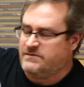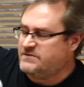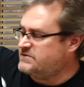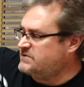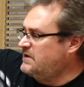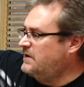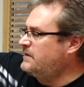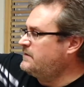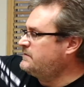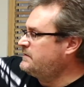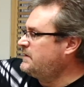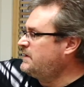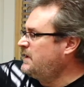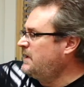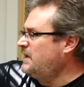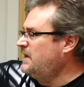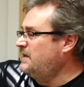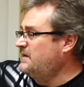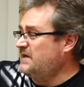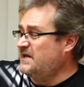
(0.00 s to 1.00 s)
so
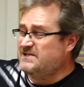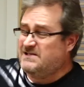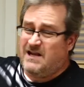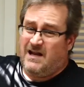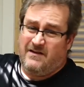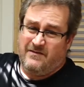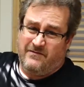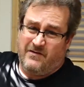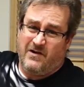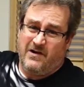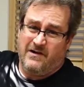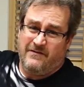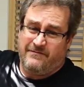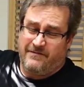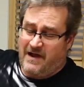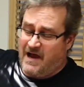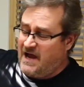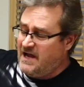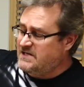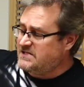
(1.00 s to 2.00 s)
that's not a very
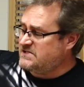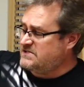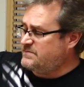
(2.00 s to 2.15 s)
fast